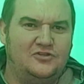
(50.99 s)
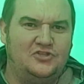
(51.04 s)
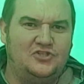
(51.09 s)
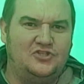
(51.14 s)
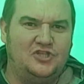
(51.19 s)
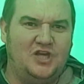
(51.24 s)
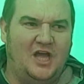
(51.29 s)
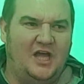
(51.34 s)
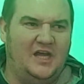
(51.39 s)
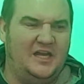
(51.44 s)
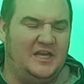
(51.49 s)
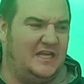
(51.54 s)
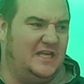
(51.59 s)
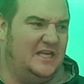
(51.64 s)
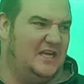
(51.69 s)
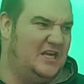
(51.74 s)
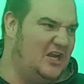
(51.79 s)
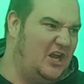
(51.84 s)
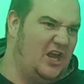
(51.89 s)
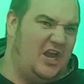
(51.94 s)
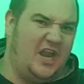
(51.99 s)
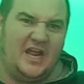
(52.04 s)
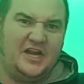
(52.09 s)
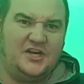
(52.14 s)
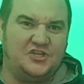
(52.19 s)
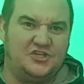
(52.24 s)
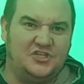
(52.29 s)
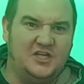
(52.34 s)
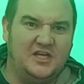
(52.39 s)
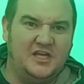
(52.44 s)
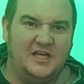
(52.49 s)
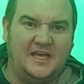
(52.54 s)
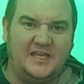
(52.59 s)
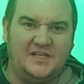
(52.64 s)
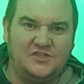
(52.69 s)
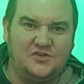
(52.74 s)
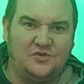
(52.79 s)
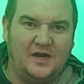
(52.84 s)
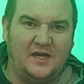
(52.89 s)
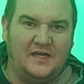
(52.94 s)
Charlie nudged
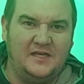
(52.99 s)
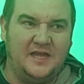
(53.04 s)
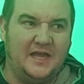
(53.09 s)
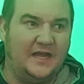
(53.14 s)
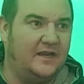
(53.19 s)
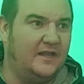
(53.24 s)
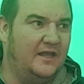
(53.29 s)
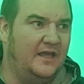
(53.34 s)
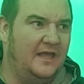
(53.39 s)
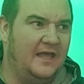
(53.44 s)
his granddad.